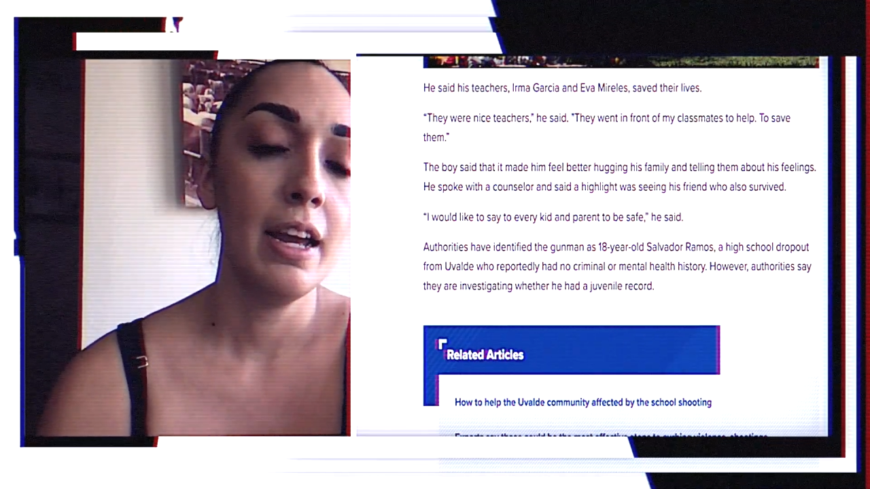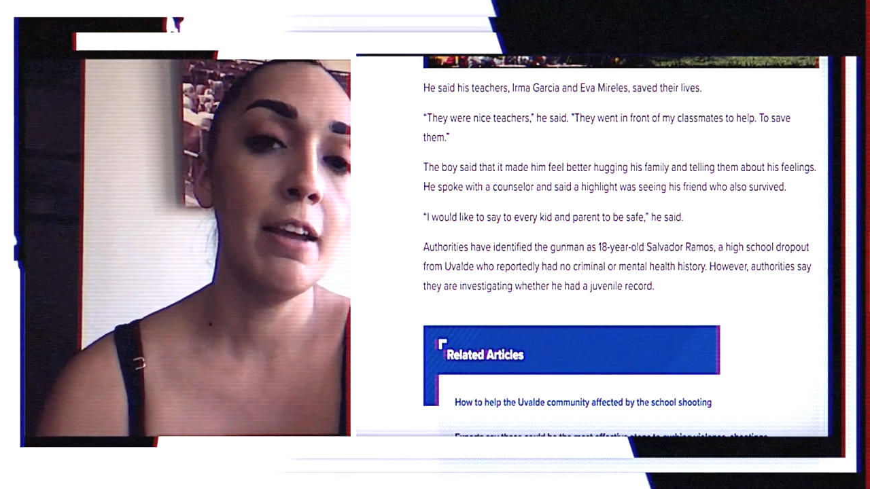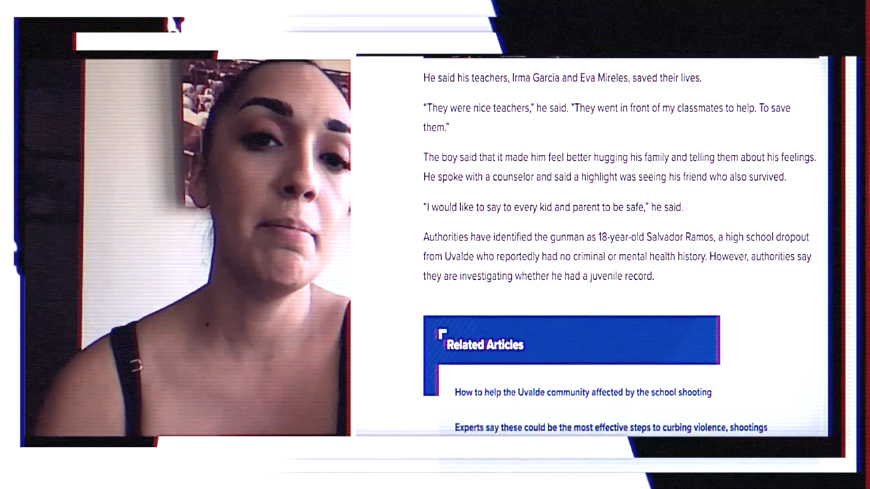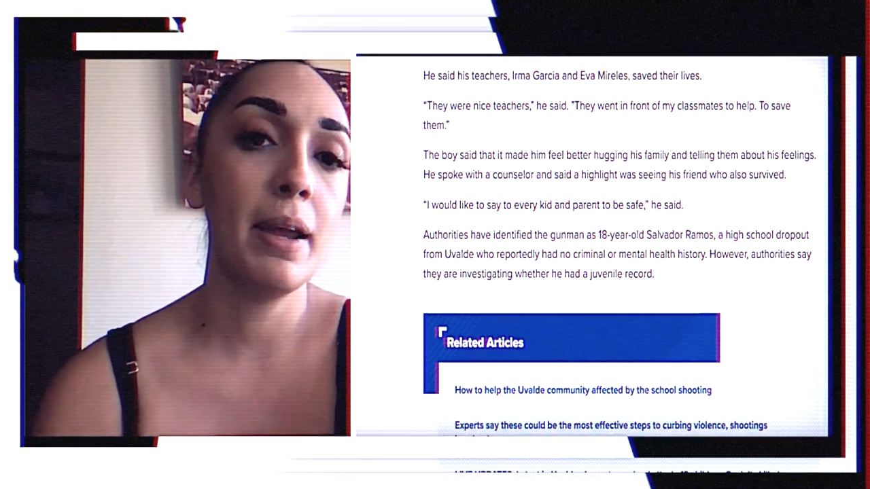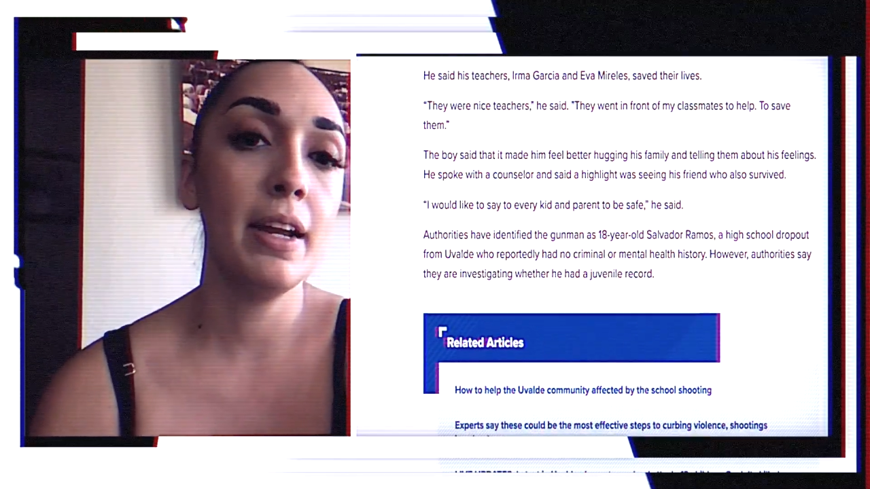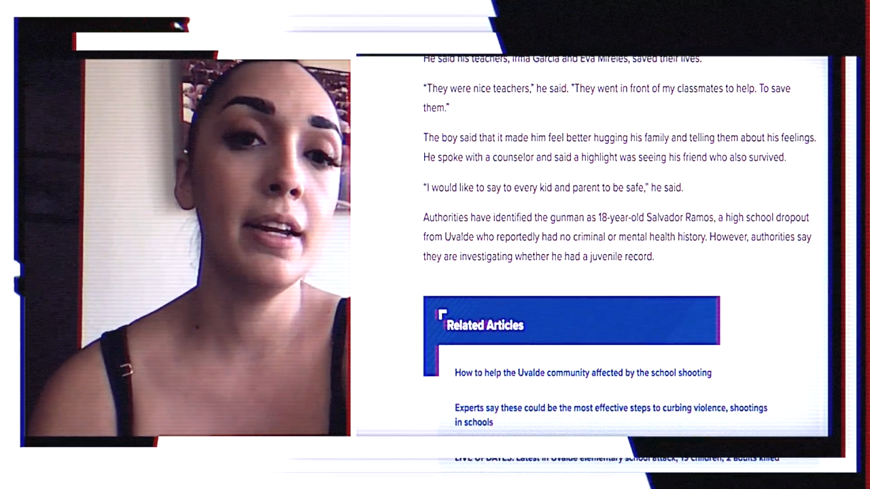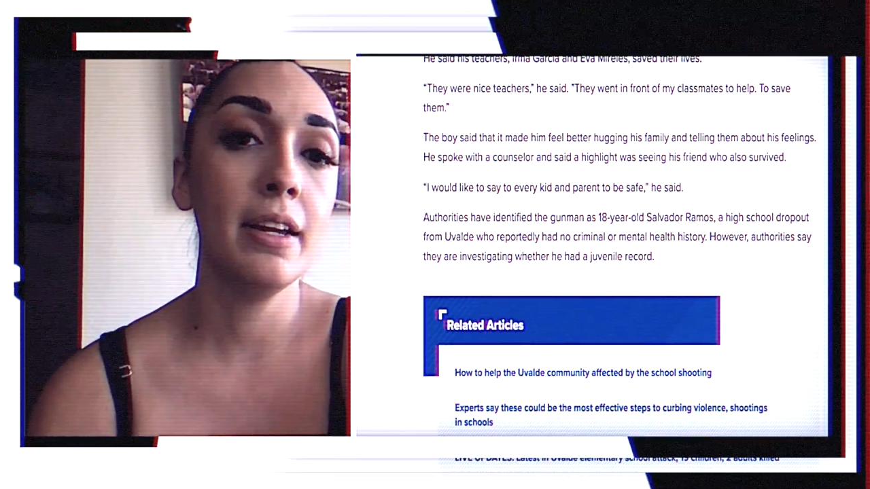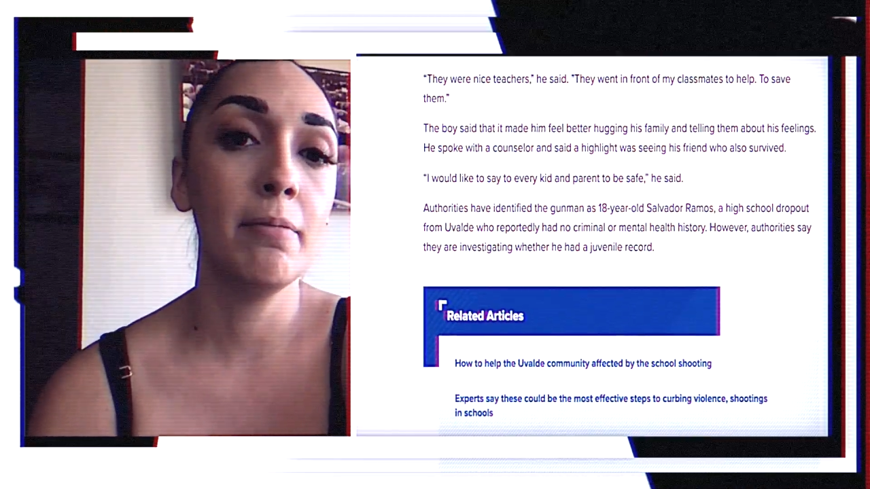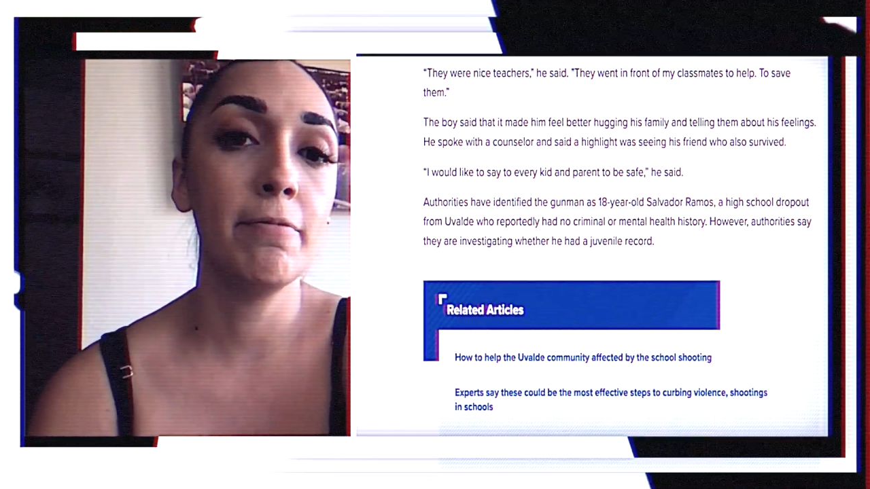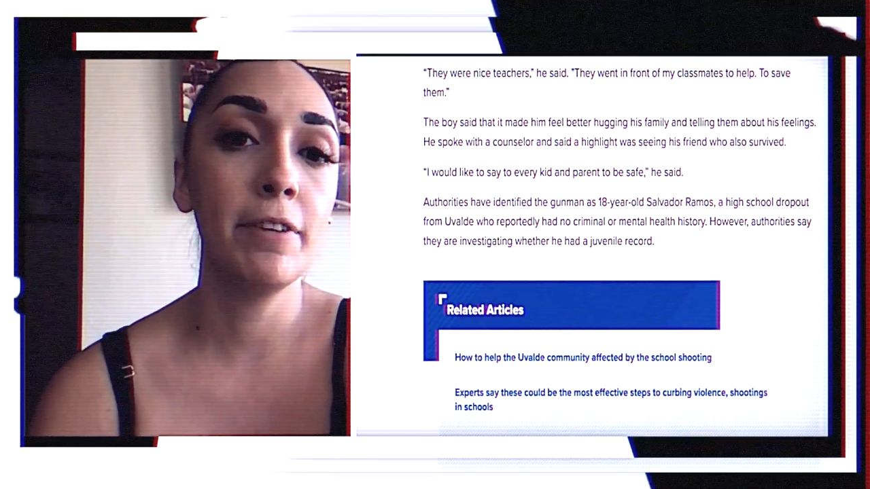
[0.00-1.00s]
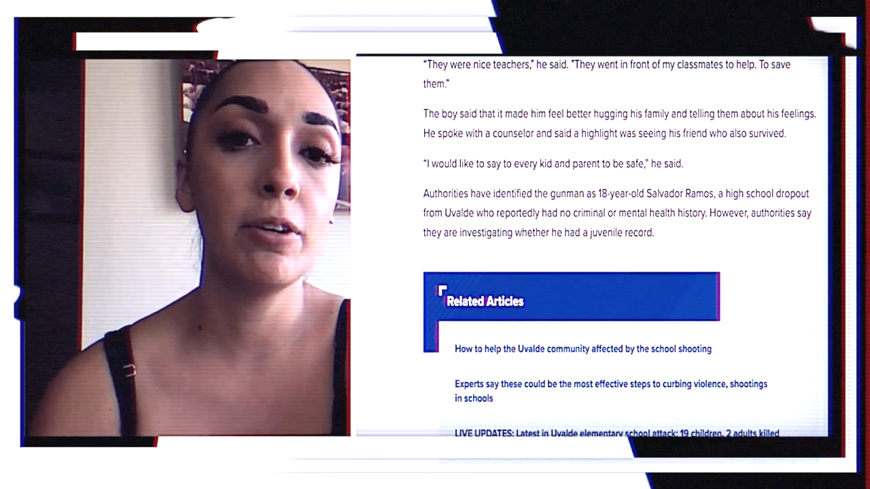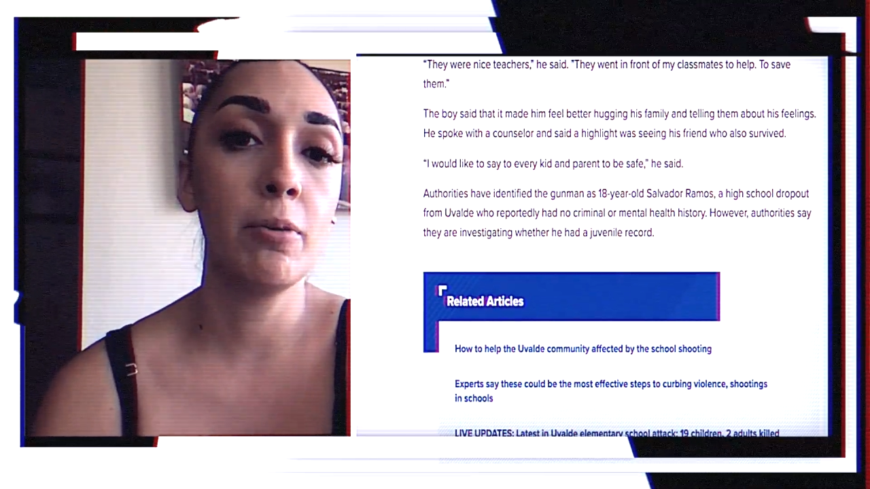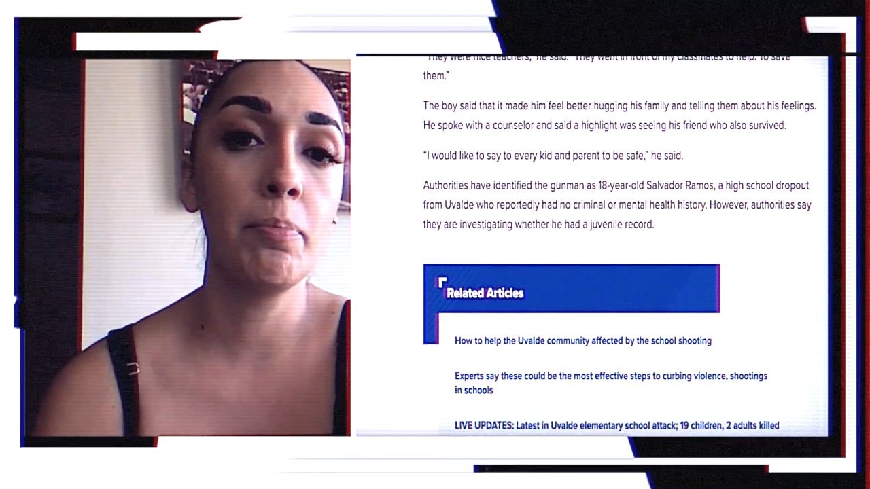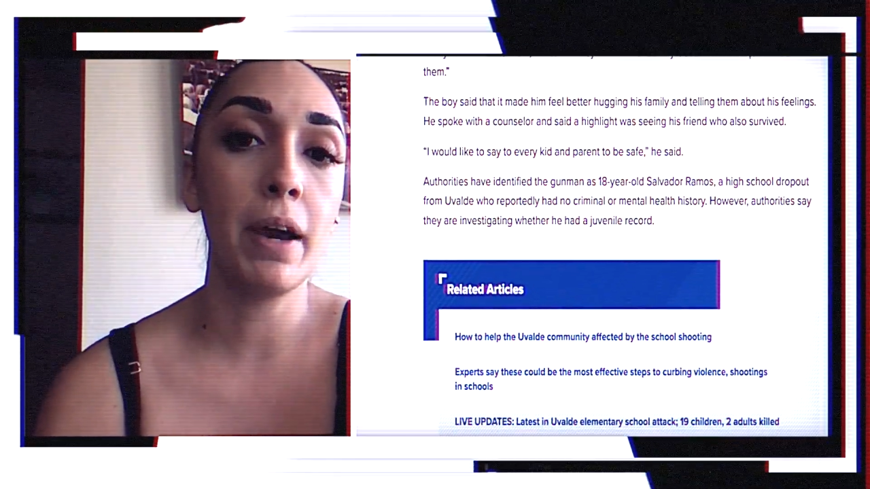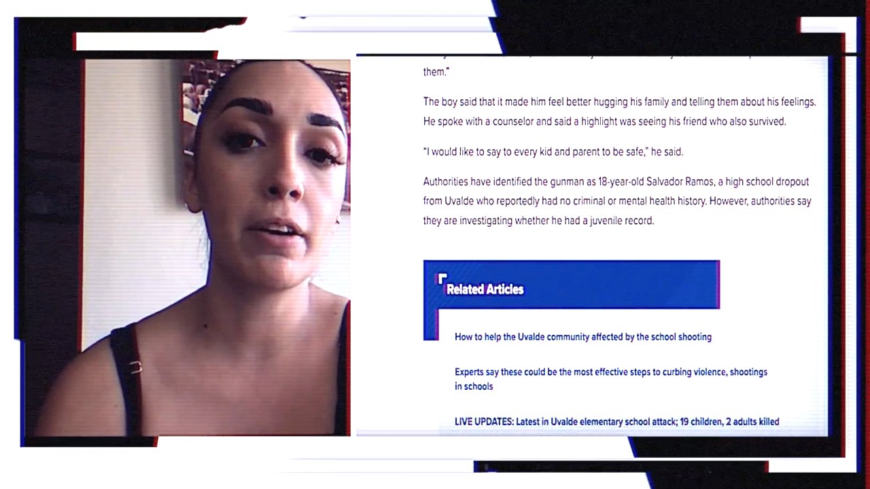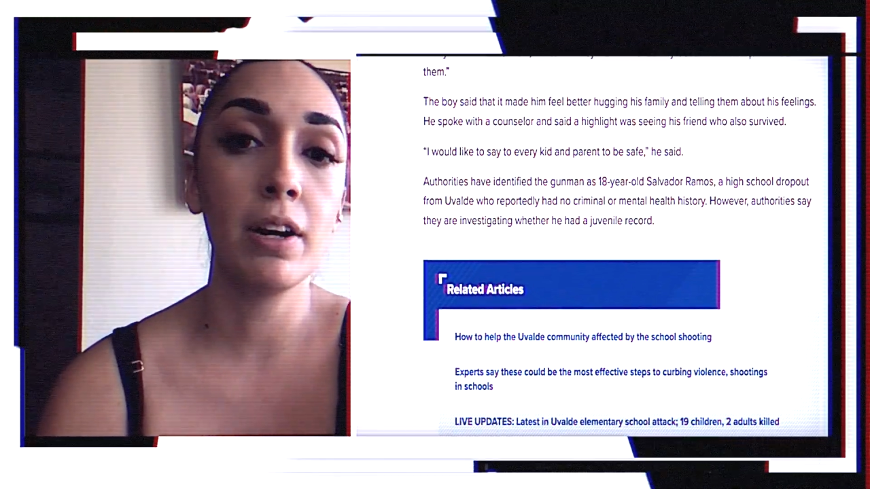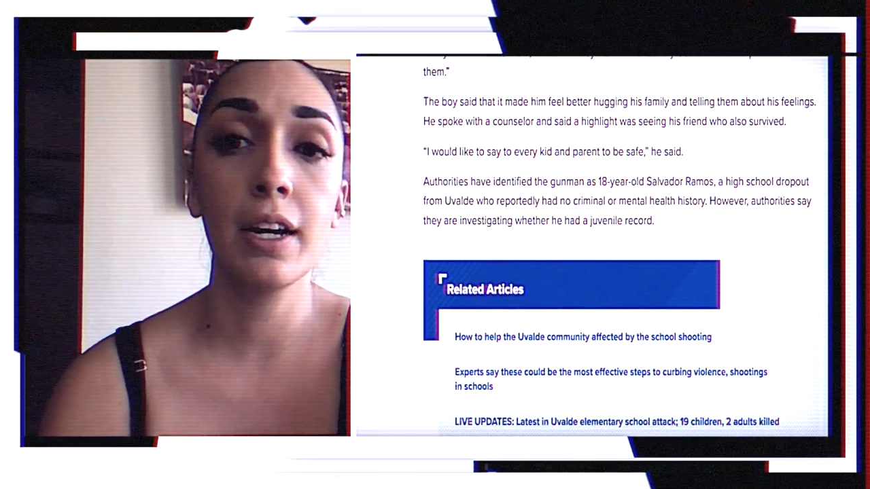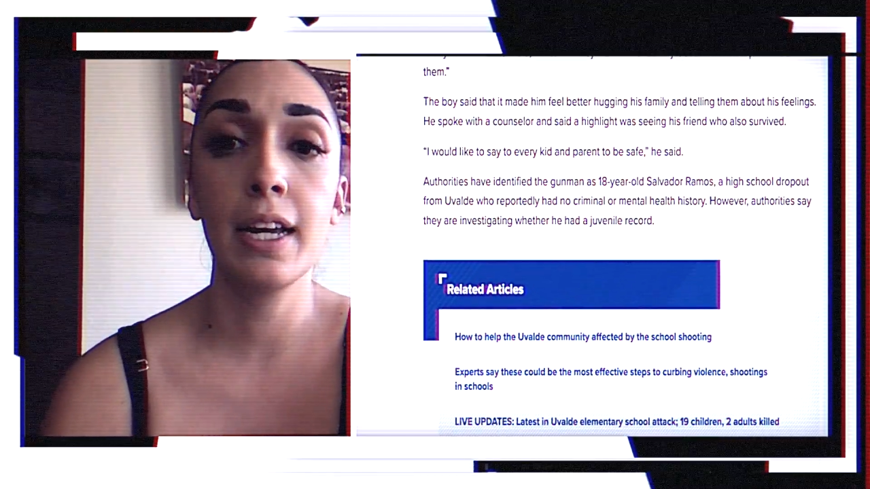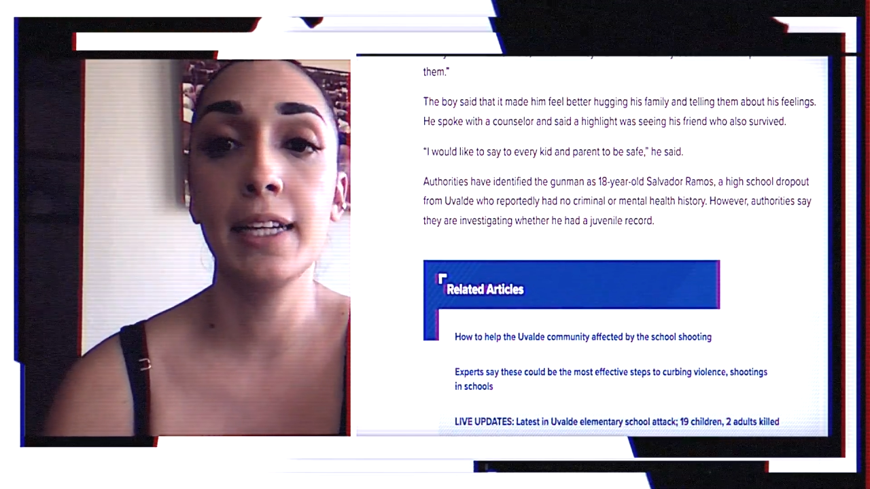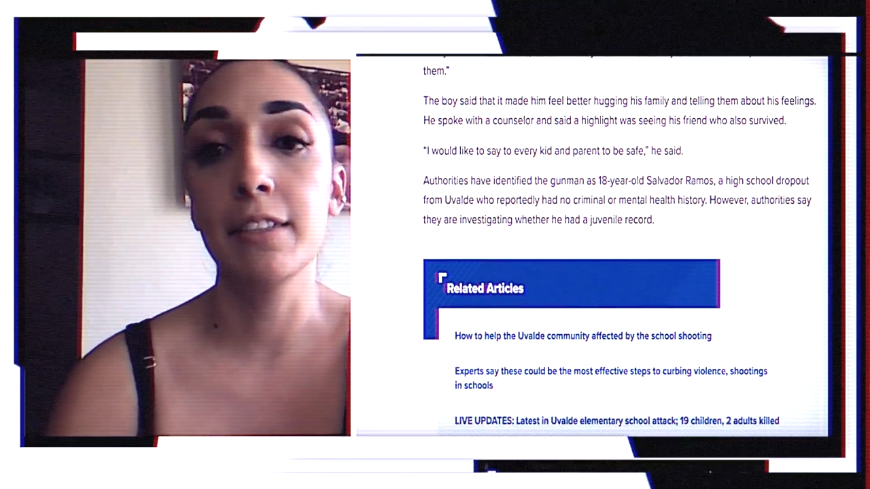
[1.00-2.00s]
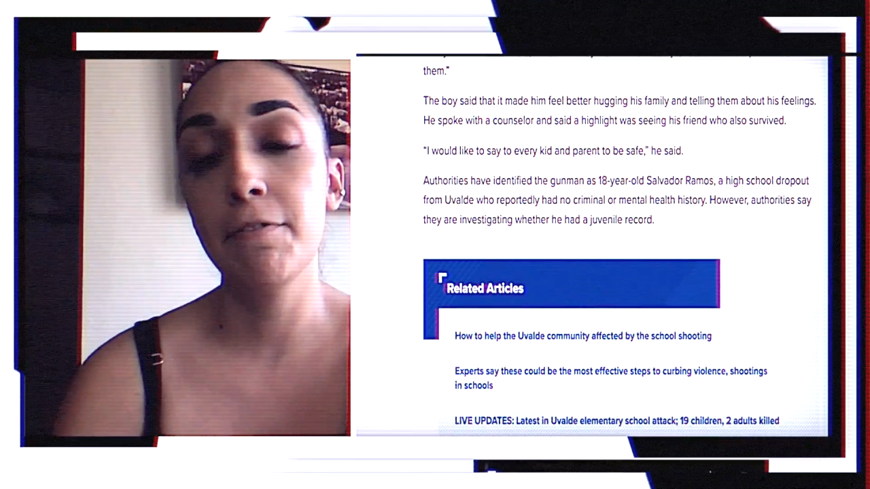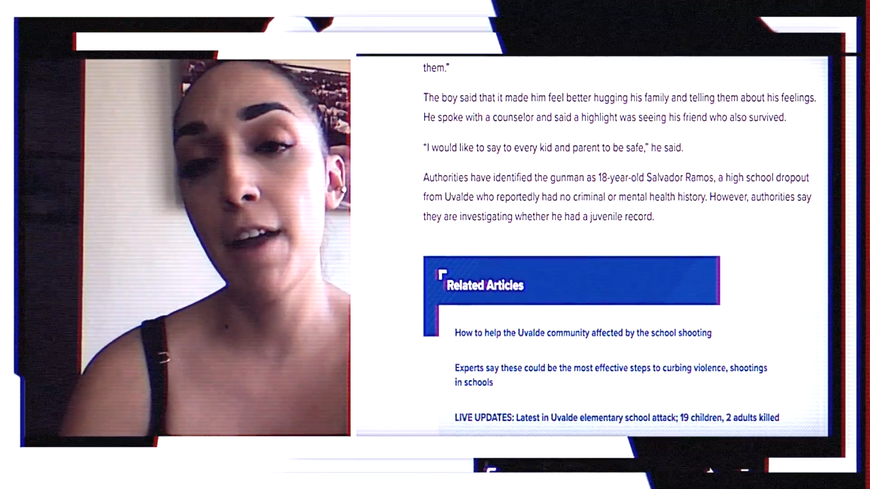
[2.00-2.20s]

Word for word: it made him feel better hugging his